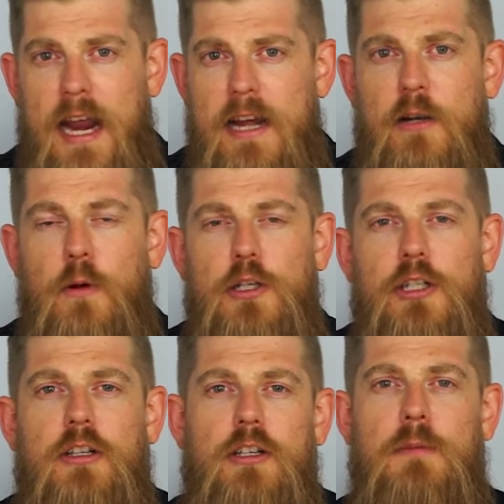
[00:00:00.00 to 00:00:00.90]
any
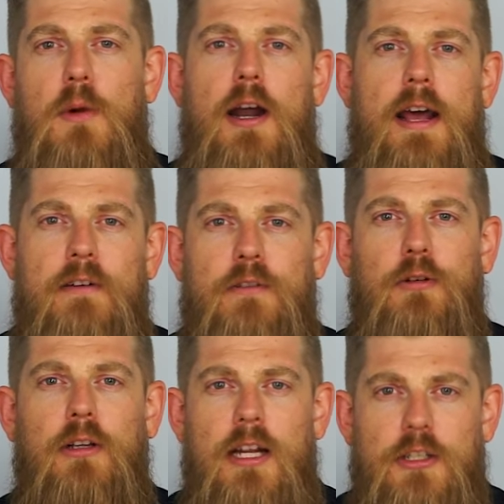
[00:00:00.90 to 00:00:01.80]
question that you might have in
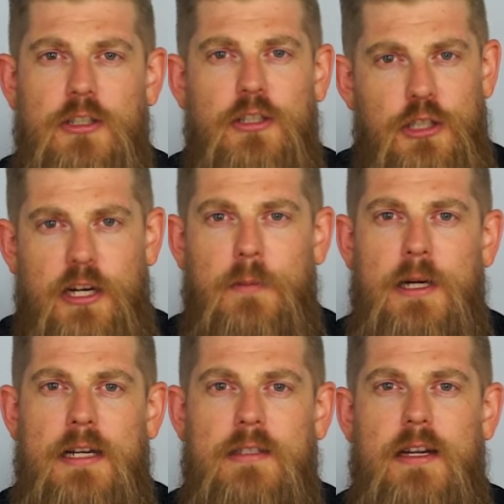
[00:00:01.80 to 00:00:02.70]
relation to
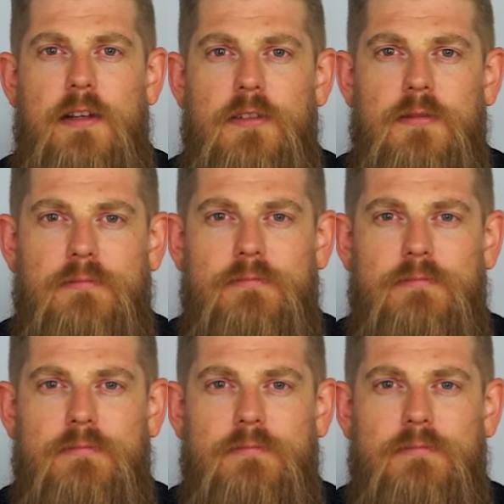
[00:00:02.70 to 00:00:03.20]
GME antennas.